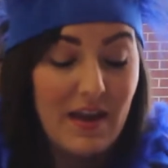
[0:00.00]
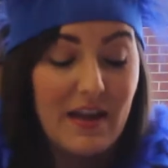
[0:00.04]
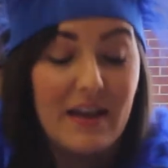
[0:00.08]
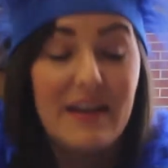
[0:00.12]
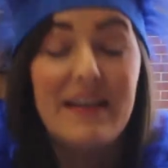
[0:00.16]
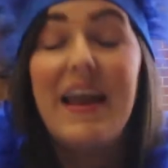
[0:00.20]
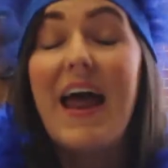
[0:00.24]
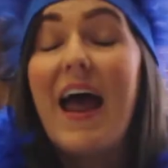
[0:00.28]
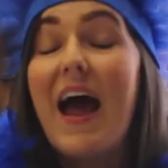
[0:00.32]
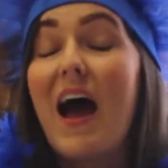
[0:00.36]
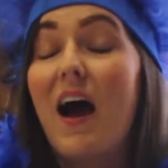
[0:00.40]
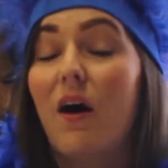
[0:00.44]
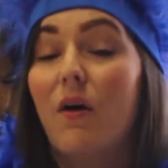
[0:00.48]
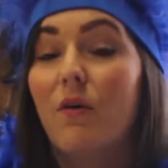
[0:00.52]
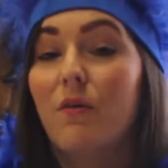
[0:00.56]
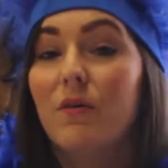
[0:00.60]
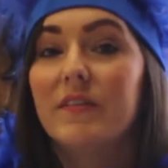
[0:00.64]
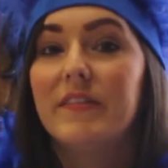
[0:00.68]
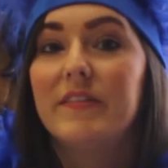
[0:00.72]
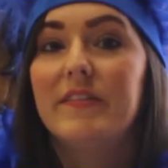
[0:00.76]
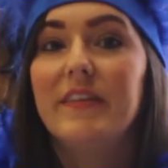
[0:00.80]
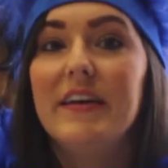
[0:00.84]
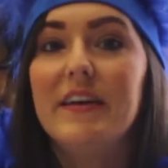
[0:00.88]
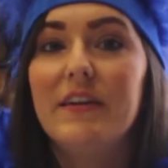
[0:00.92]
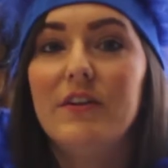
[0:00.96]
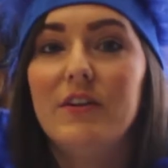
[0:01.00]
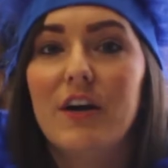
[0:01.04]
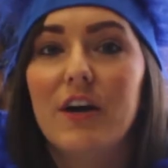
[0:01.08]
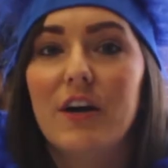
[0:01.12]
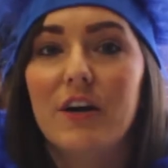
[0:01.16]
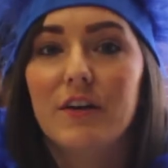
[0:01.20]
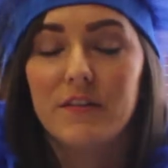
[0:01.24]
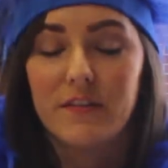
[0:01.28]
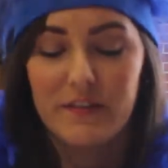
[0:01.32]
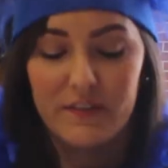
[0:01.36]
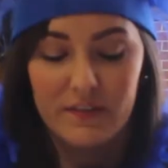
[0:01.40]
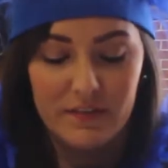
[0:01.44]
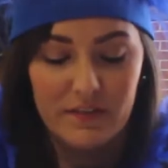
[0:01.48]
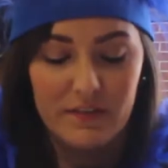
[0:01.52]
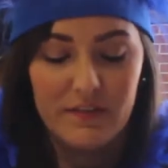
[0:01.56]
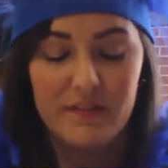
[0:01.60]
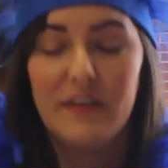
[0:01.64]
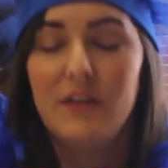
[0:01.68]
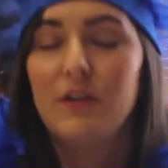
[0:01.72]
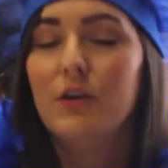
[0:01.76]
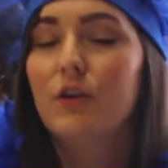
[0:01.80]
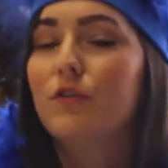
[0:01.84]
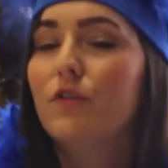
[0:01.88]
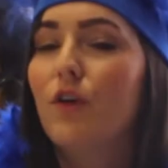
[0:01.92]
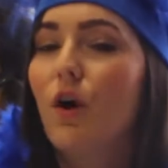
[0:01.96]
Now, seniors,
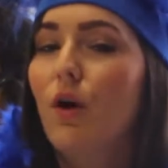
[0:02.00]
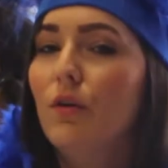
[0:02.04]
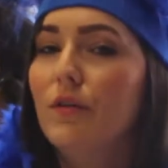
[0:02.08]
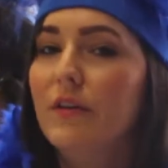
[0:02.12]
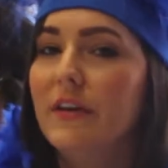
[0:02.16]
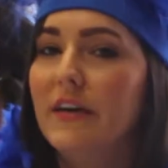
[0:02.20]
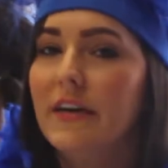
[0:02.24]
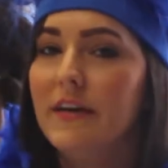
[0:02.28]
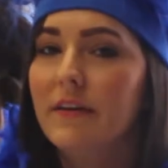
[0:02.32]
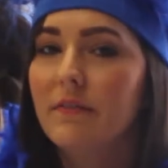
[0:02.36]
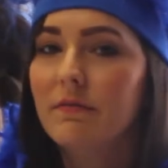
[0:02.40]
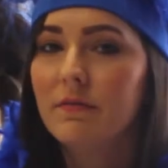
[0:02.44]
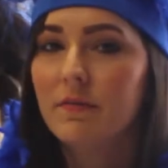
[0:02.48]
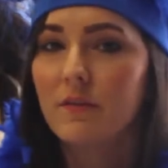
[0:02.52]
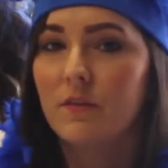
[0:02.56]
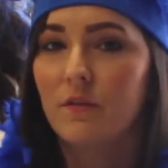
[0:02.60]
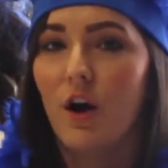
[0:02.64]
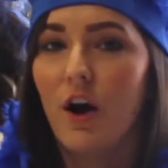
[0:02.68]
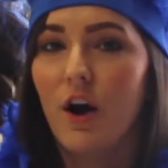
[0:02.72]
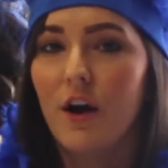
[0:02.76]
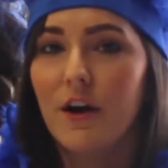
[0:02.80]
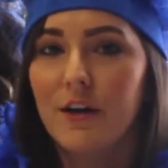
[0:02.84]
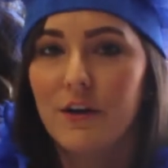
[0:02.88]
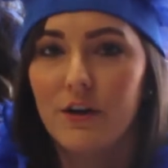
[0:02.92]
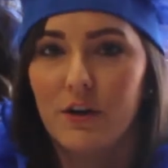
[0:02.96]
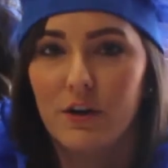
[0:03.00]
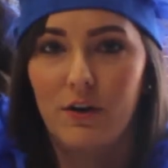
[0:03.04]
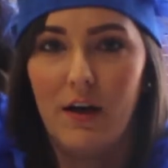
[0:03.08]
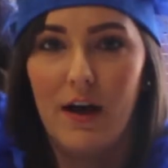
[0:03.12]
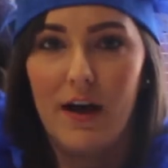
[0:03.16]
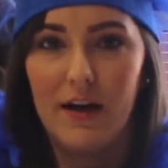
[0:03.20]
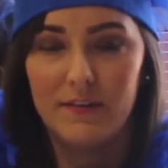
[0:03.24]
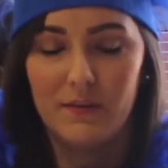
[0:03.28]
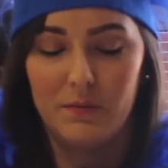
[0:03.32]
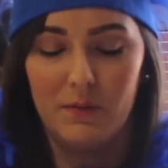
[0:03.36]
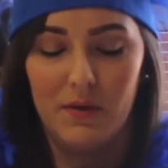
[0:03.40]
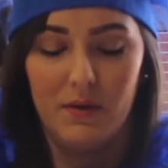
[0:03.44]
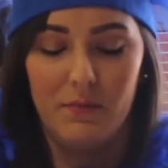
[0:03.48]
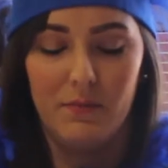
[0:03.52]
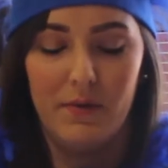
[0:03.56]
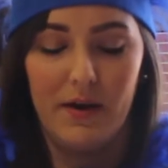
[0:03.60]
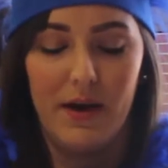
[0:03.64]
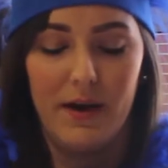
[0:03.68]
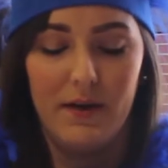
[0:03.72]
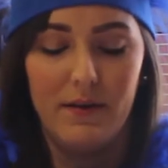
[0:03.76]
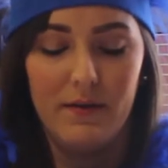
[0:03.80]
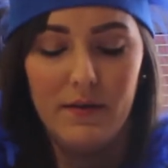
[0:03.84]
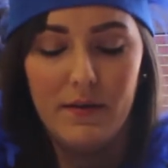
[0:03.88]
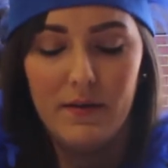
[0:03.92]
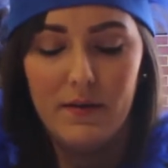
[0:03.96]
seniors only. Sorry, underclassmen,
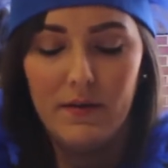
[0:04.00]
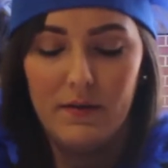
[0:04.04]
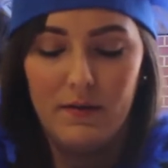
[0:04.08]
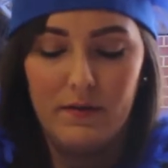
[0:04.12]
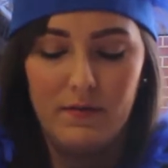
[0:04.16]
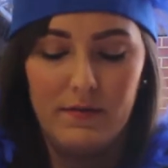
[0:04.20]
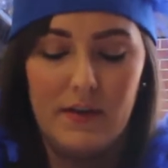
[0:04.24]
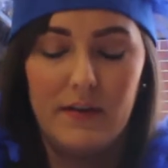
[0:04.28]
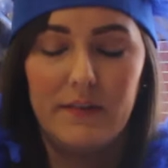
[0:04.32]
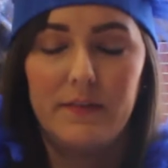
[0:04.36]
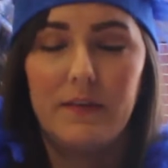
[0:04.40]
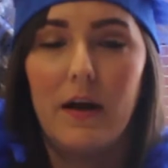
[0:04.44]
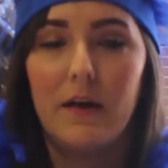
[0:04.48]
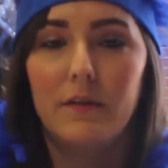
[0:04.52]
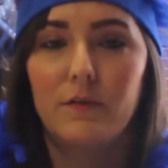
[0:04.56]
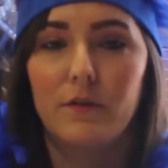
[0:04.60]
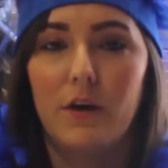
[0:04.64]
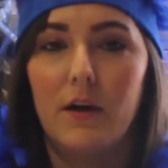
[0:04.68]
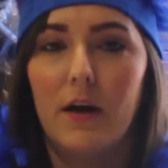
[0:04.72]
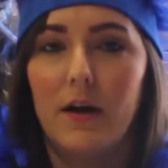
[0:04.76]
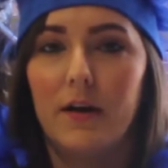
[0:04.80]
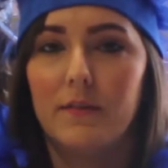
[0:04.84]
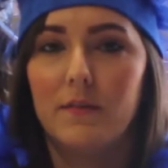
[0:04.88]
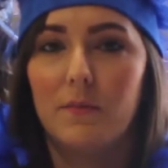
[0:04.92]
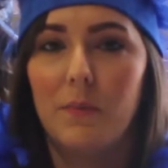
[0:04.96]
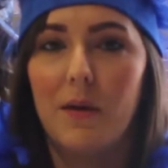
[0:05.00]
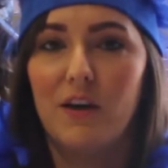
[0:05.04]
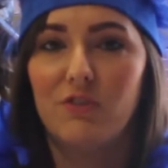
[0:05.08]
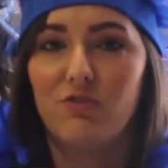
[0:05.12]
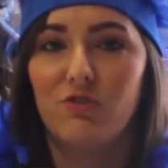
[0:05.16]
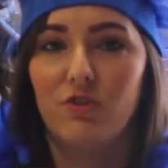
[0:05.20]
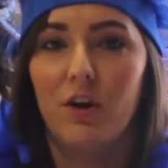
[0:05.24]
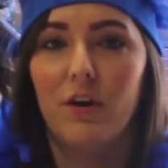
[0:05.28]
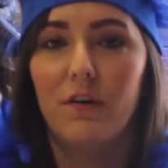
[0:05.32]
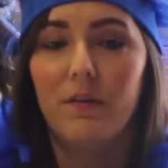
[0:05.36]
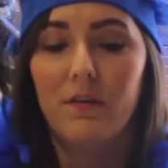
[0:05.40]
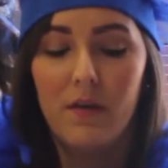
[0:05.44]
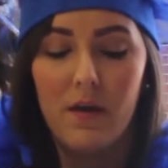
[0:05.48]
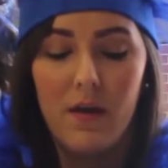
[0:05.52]
but these guys are kind of special.